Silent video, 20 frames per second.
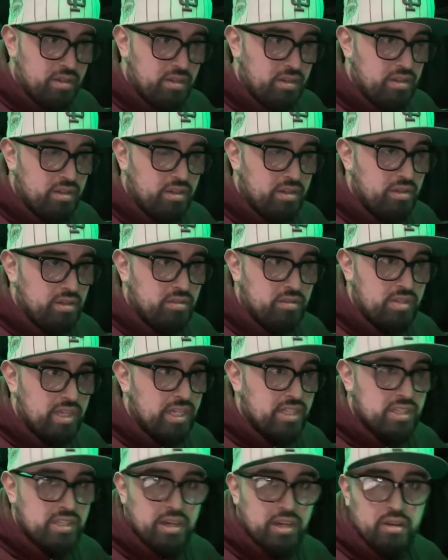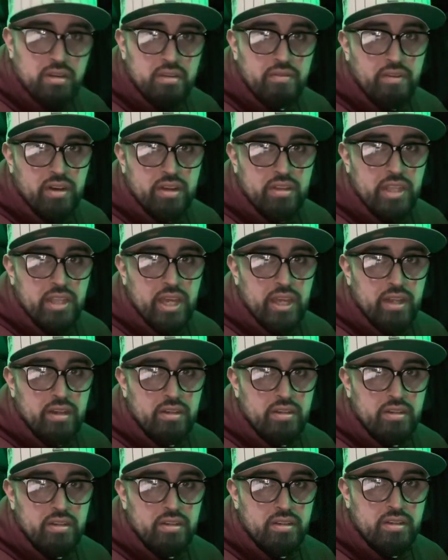you know, takes care of all that.
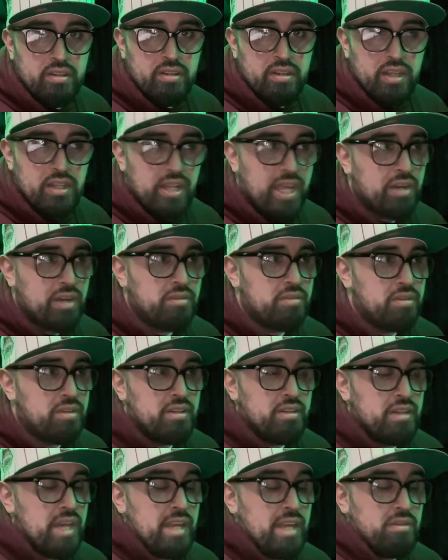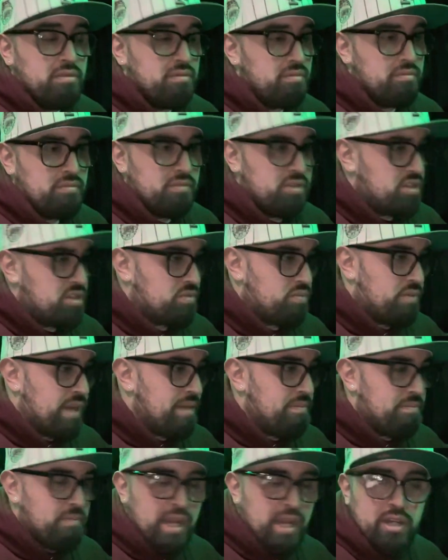And I don't, I don't
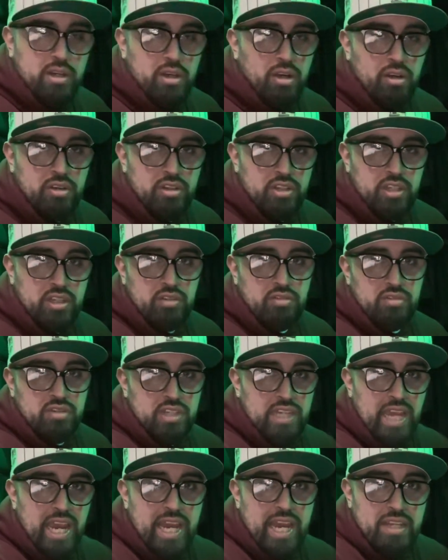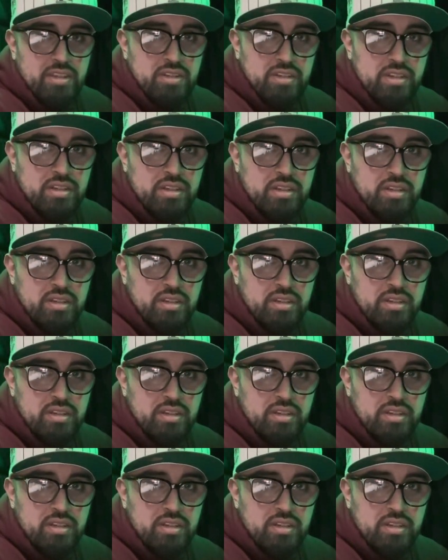swipe my card to use gas.